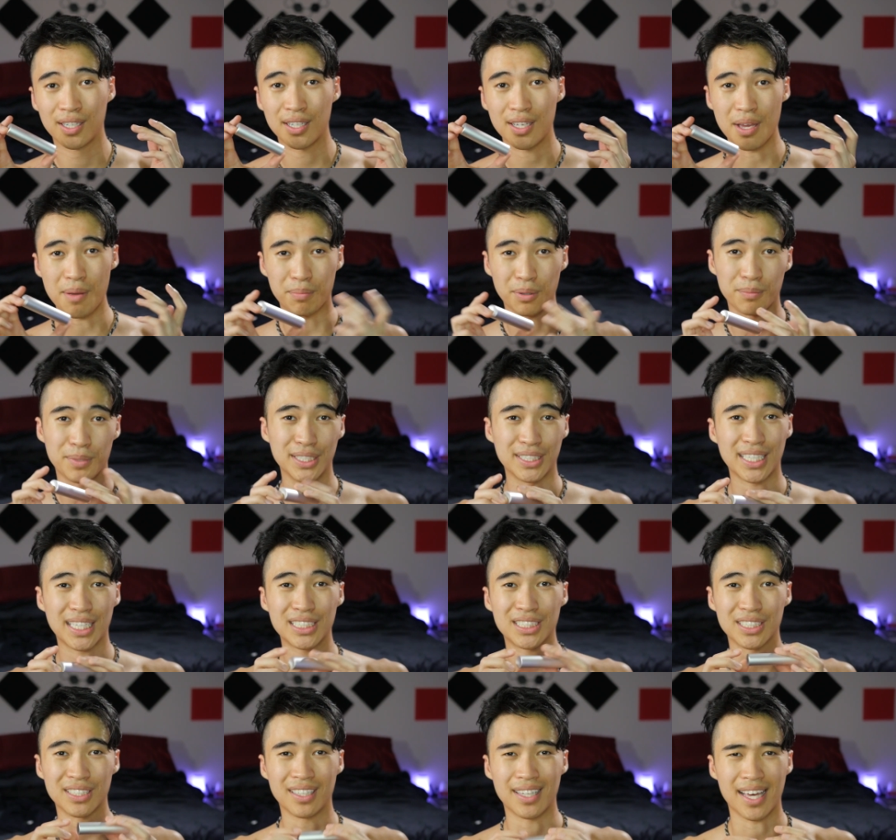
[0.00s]

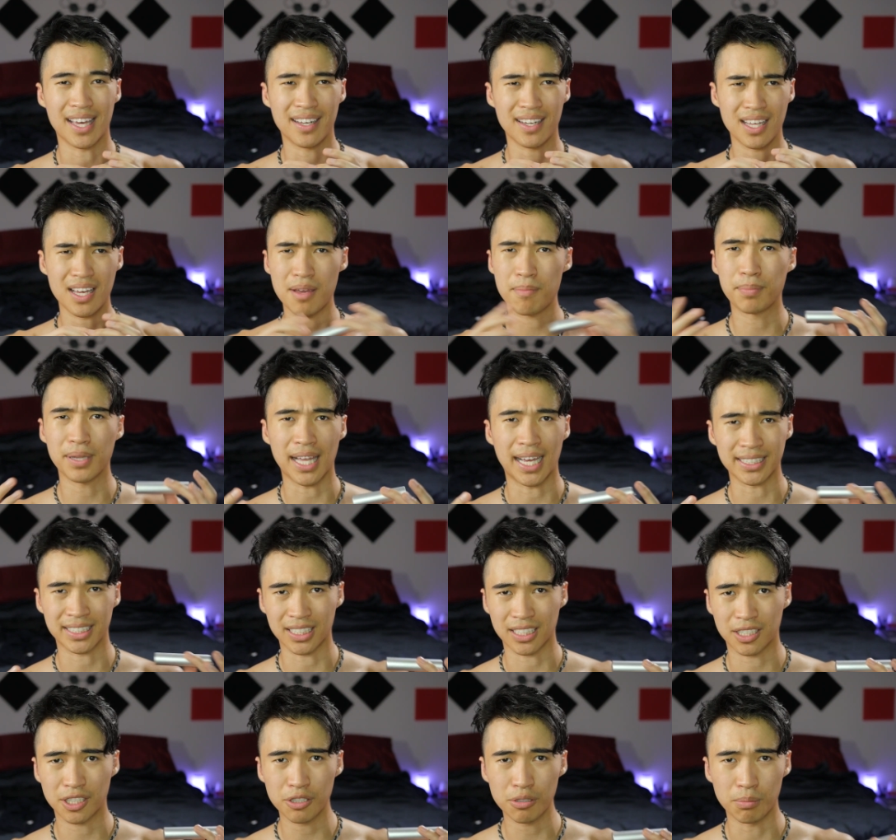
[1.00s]
implementation than a
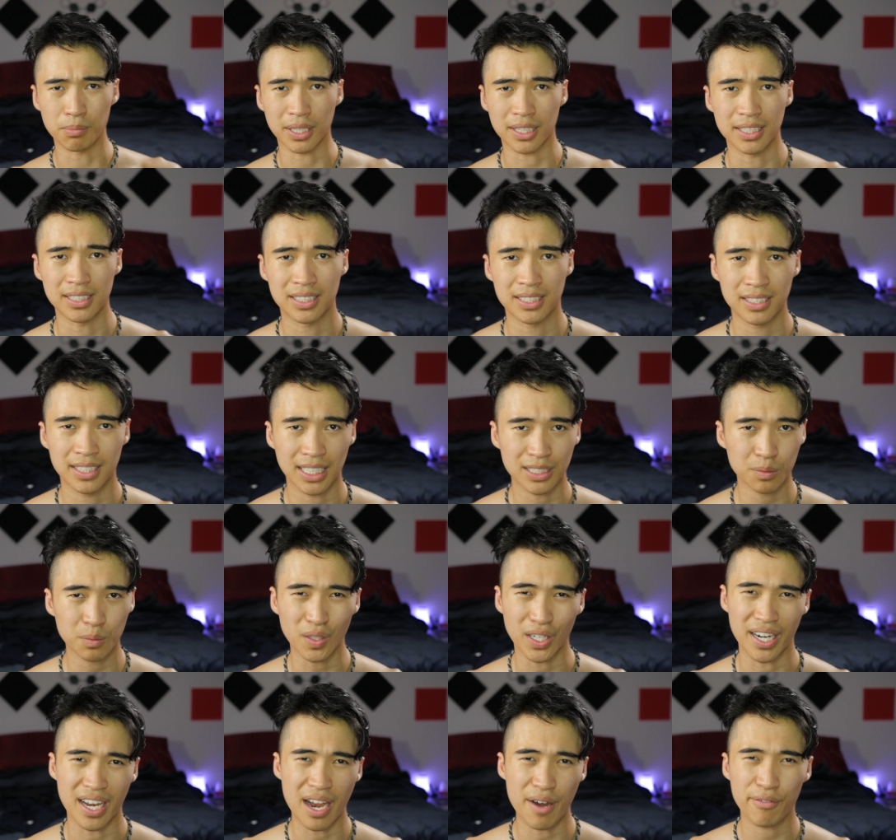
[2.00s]
plastic tube, because guess
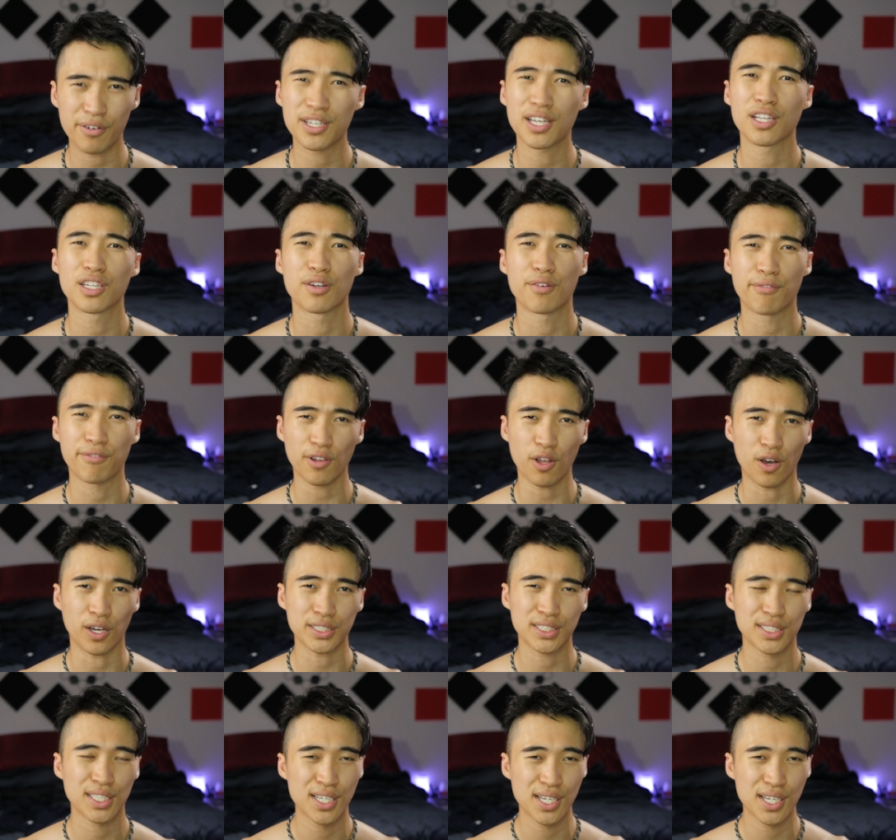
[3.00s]
what? Every other floss